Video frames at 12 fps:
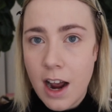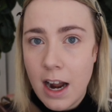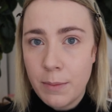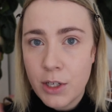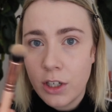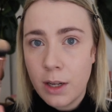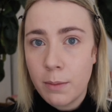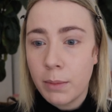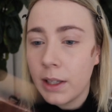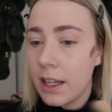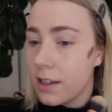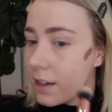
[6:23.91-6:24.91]
I'm just going to
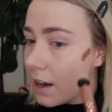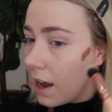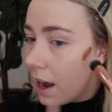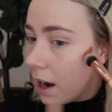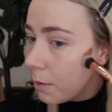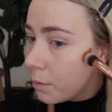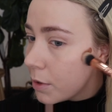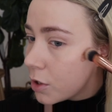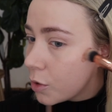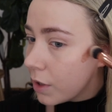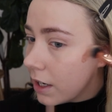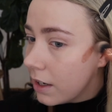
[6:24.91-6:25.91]
blend it out
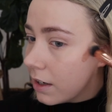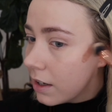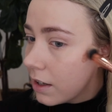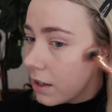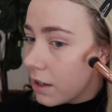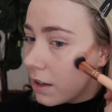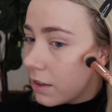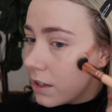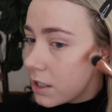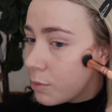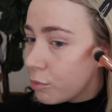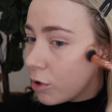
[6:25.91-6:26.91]
between
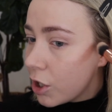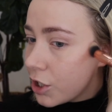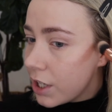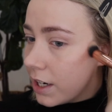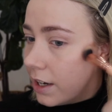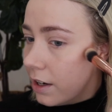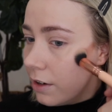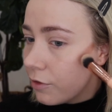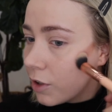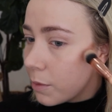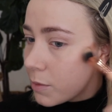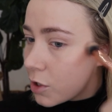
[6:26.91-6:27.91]
this brush here
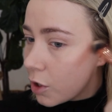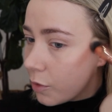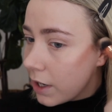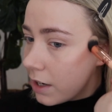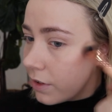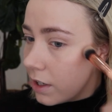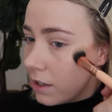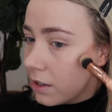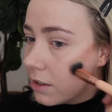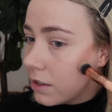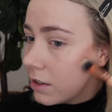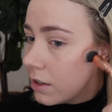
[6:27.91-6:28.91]
from Zoeva,
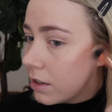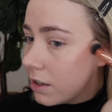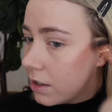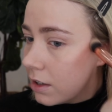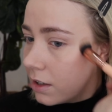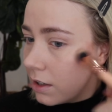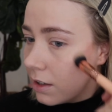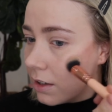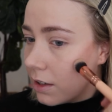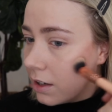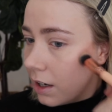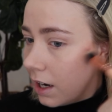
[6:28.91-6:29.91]

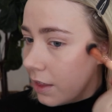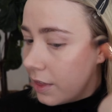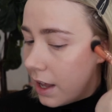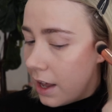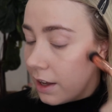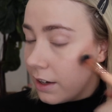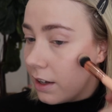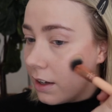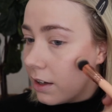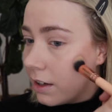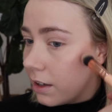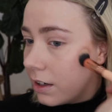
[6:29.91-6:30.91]
and then
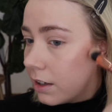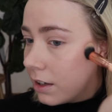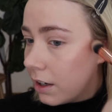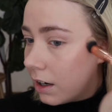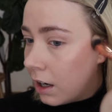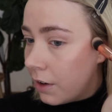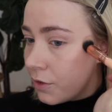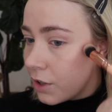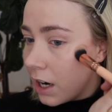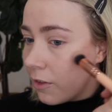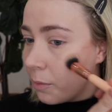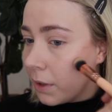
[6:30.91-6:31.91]

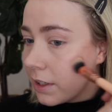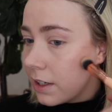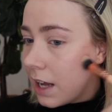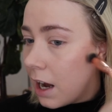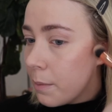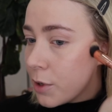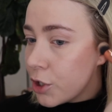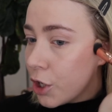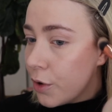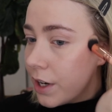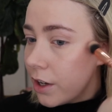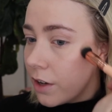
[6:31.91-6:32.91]
after I've blended out a
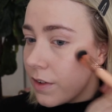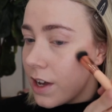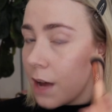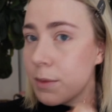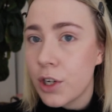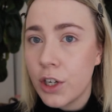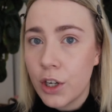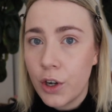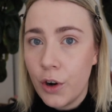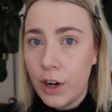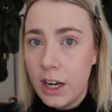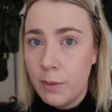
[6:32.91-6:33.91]
majority of it, I'm just going to
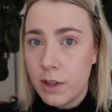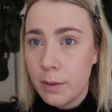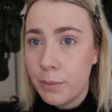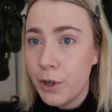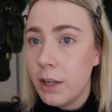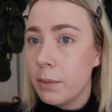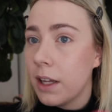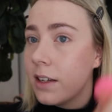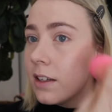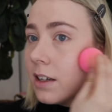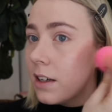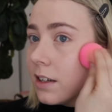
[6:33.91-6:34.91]
go in with a beauty
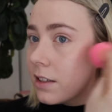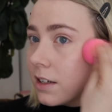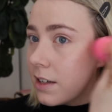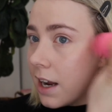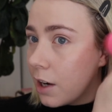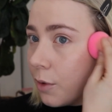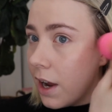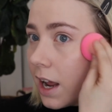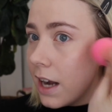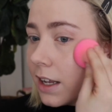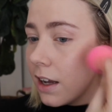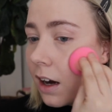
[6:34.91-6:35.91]
blender to take away
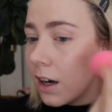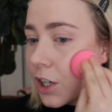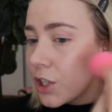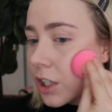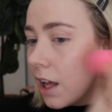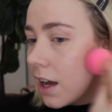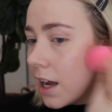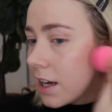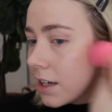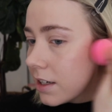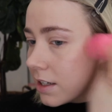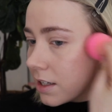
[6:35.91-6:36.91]
any harsh
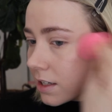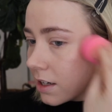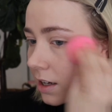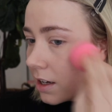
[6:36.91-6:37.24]
lines.